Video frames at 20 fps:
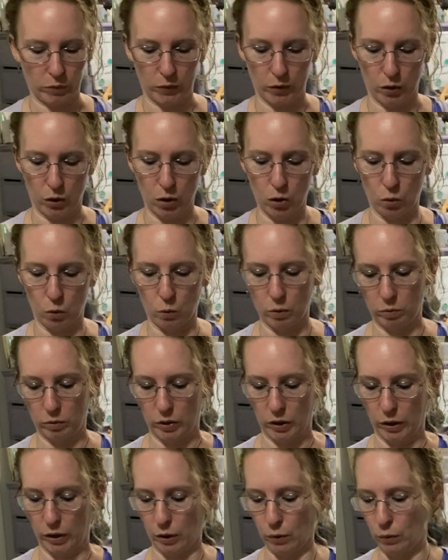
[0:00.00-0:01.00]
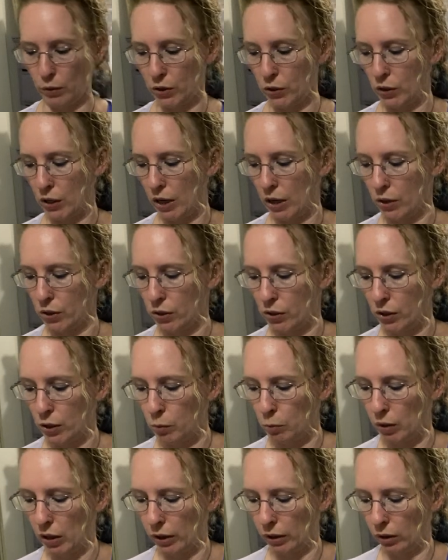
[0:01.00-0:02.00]
oh, you know, this has this
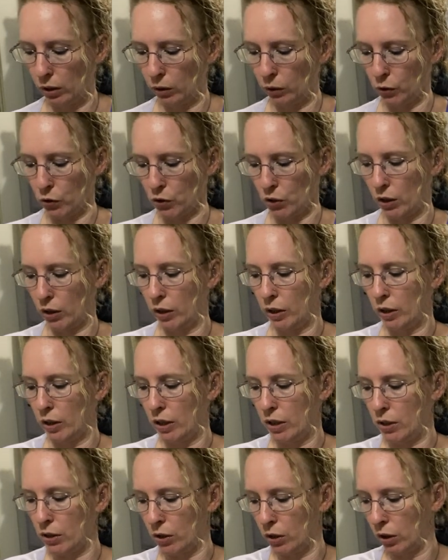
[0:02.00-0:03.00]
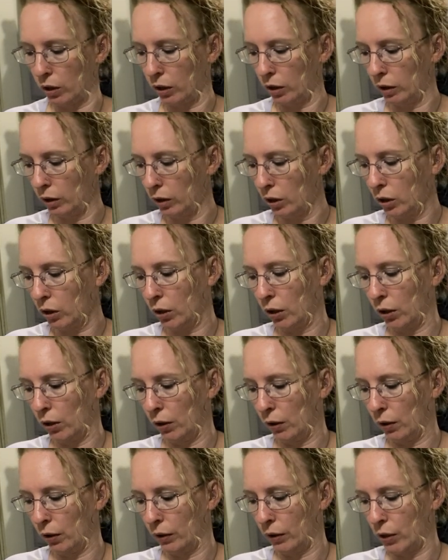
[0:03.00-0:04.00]
many colors on it. It's not going to look
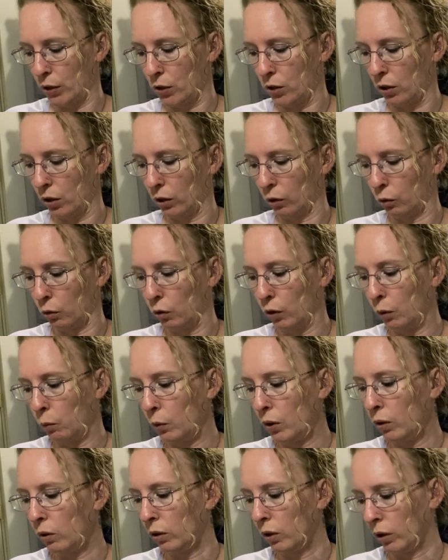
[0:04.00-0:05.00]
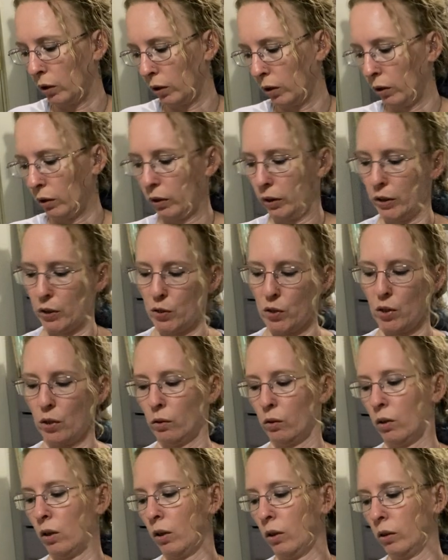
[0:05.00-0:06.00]
good on this color or it will look good on this
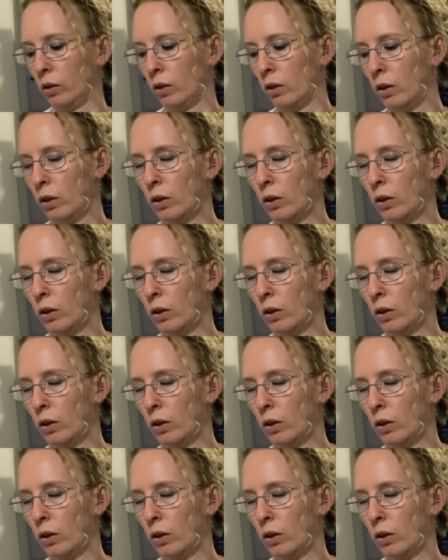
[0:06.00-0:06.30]
other color.